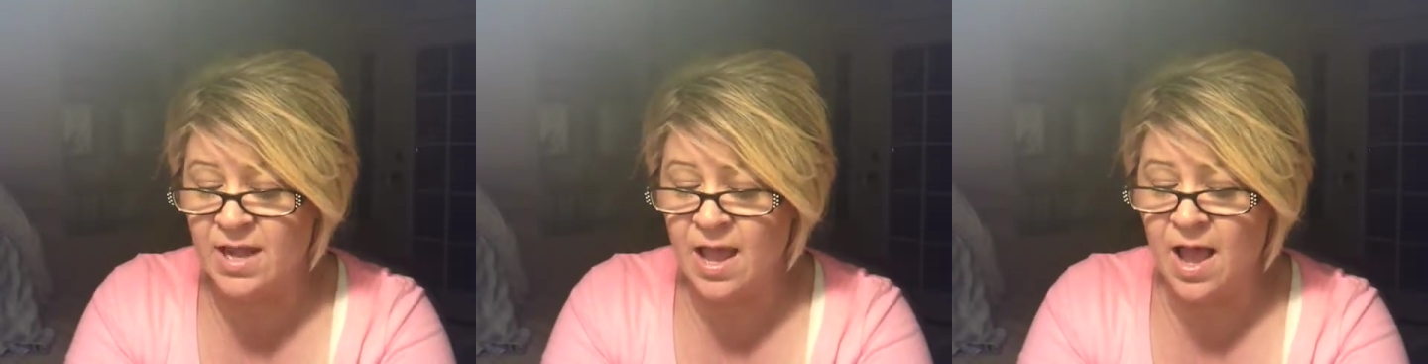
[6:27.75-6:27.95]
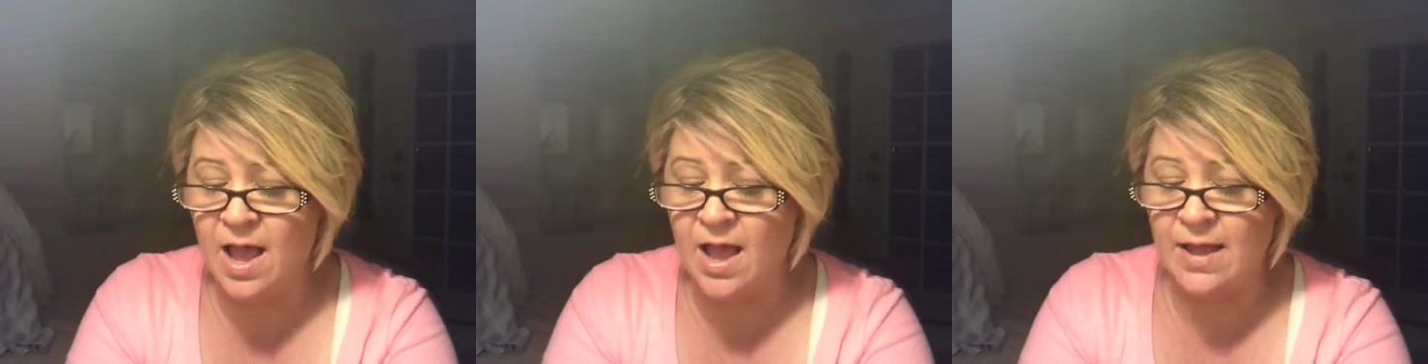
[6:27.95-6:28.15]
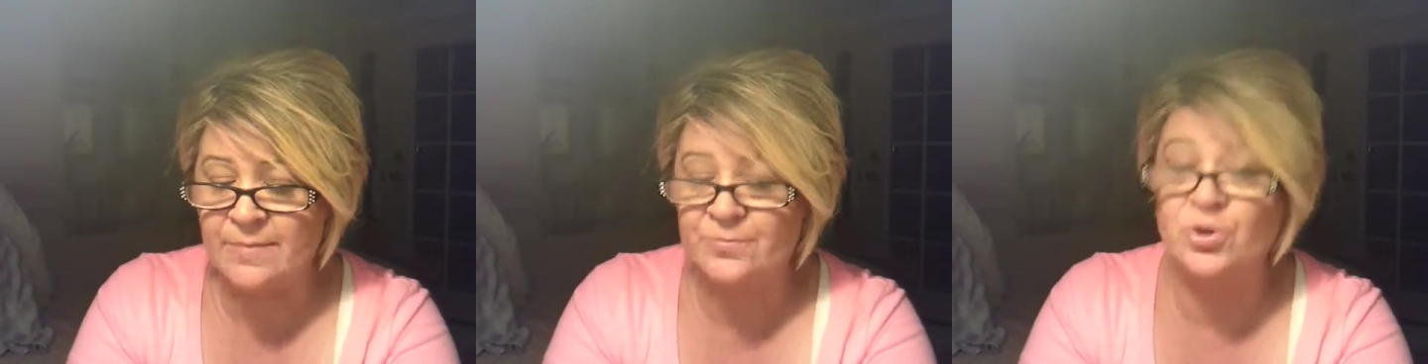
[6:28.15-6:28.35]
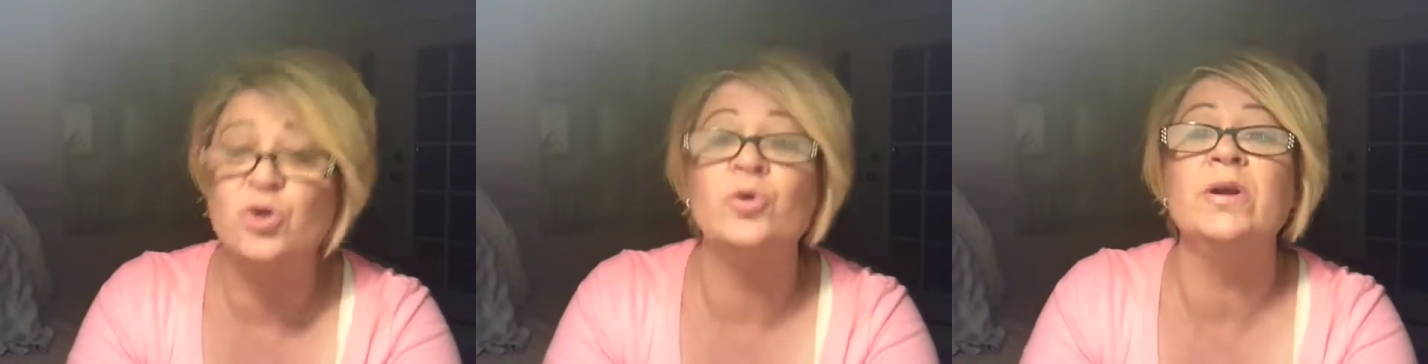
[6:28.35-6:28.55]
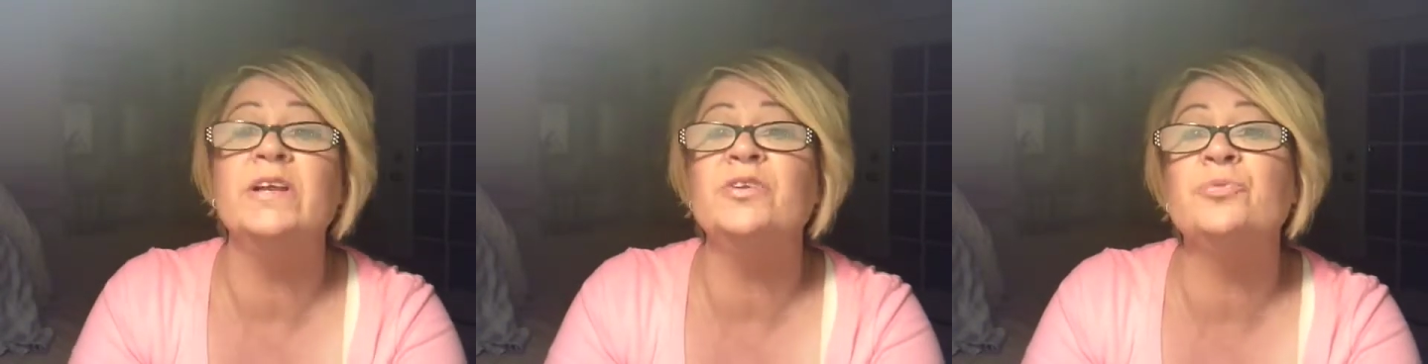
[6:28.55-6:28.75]
I'm
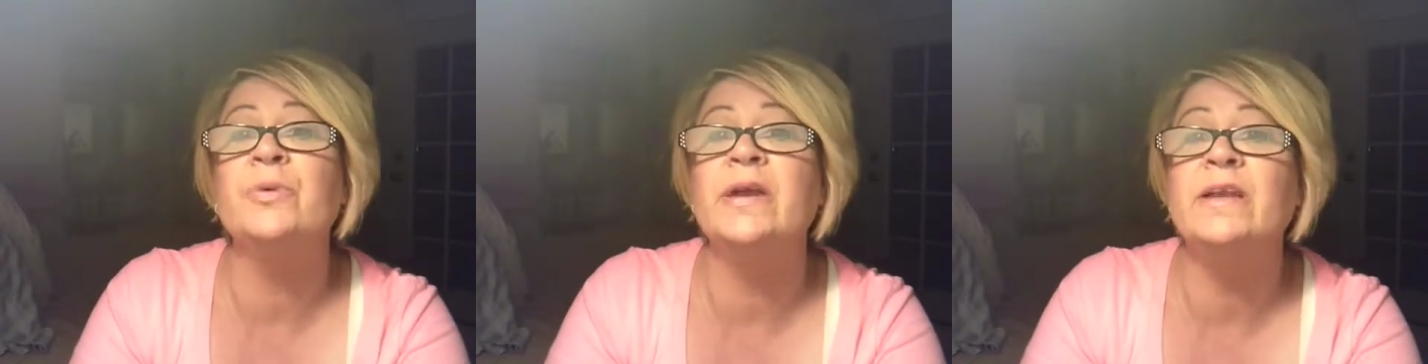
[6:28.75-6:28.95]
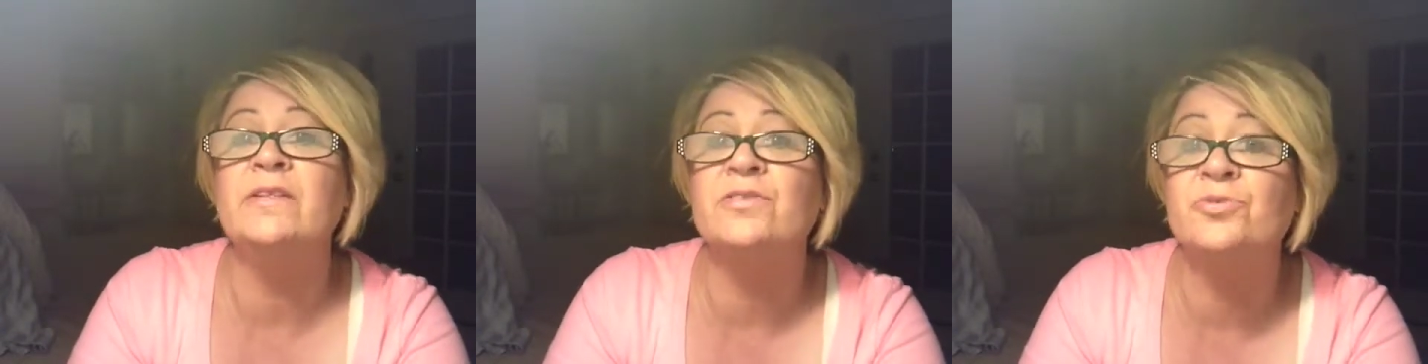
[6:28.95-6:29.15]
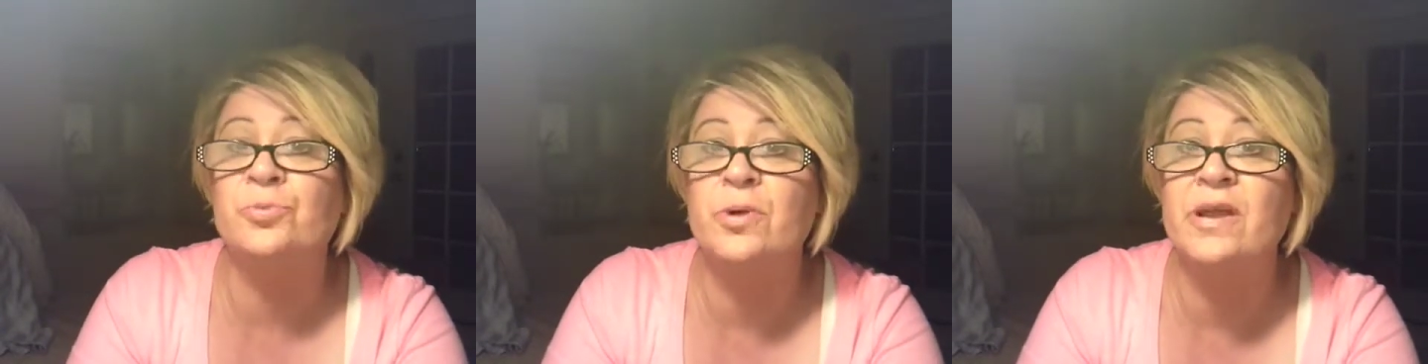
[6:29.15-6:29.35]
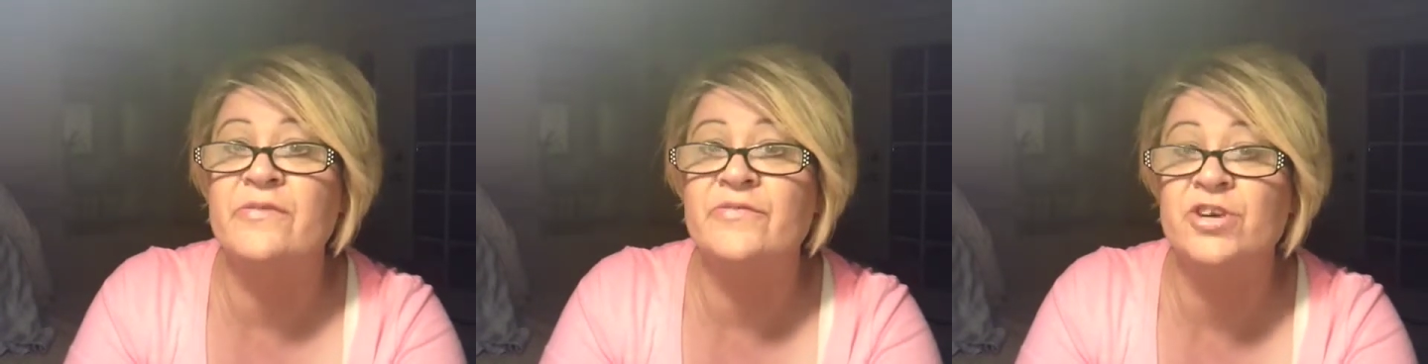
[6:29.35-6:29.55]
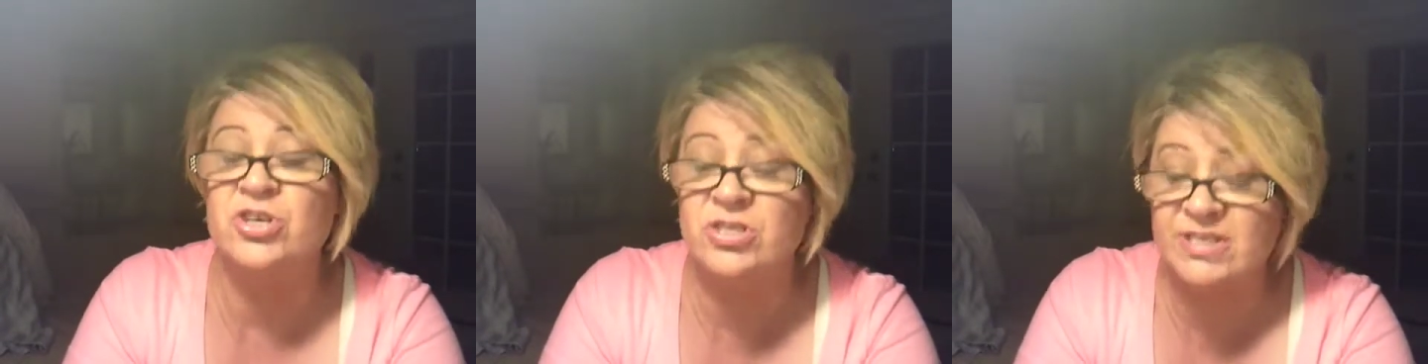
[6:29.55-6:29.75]
going to read 3
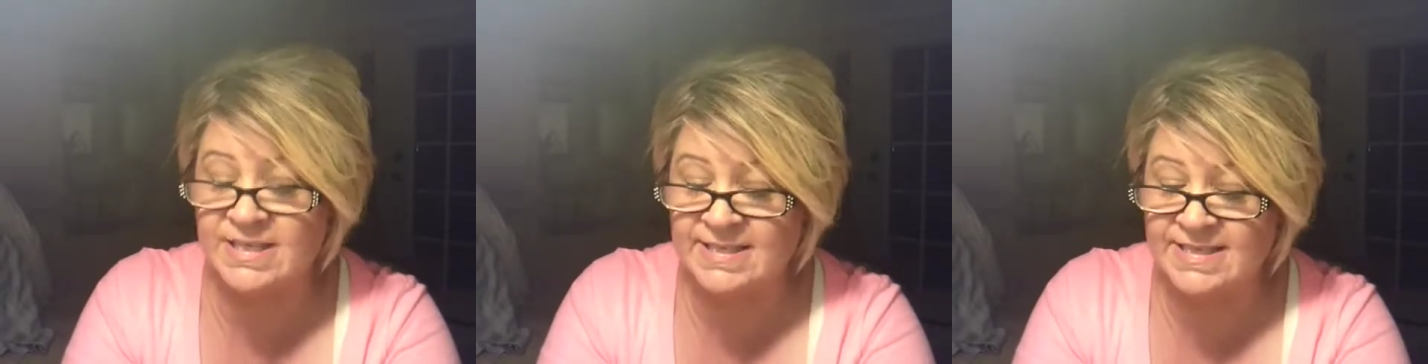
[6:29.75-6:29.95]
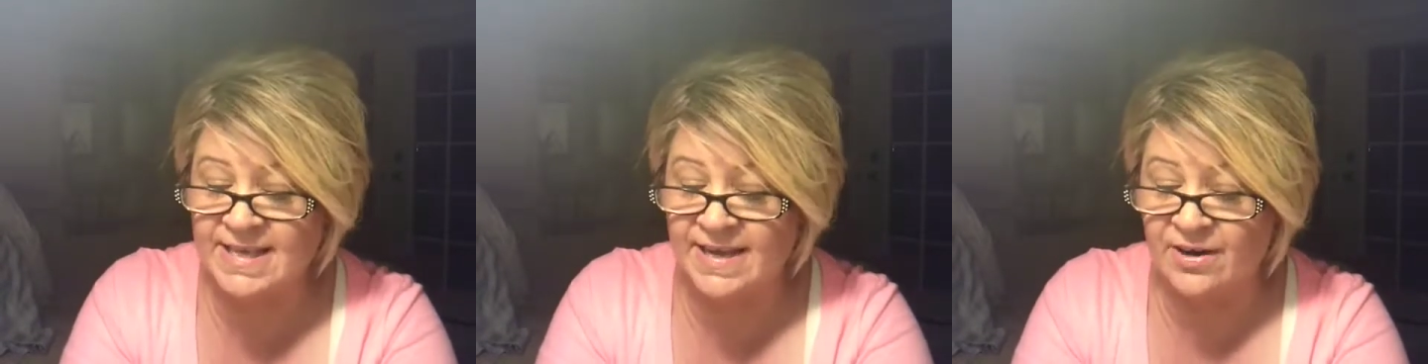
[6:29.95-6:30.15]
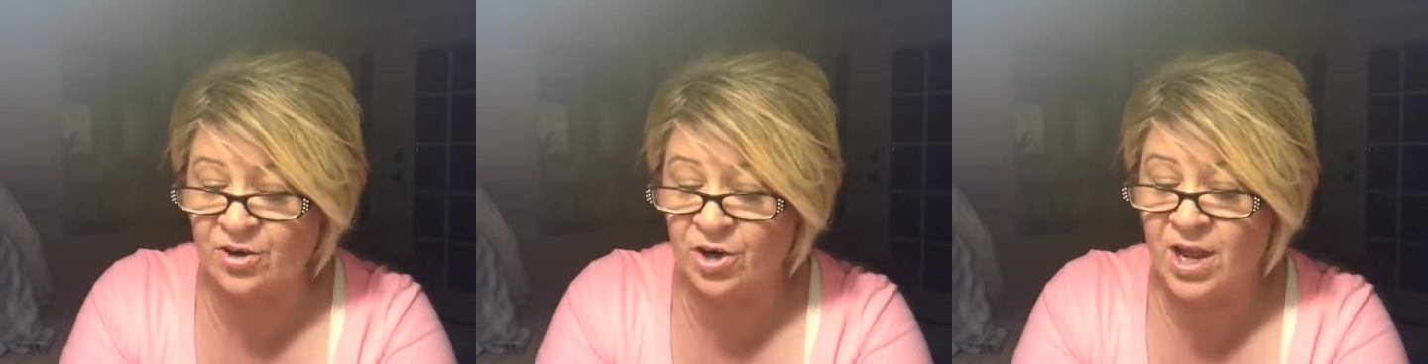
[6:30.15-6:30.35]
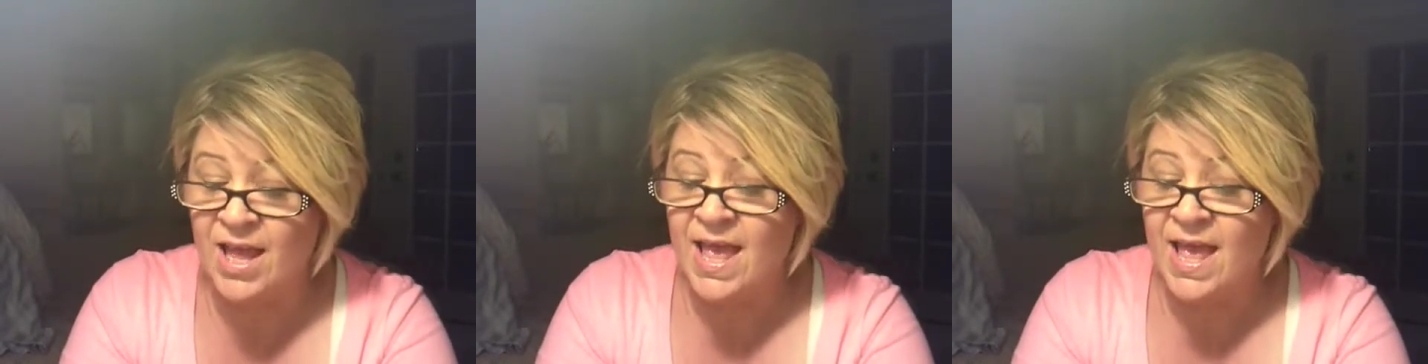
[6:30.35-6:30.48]
verses here.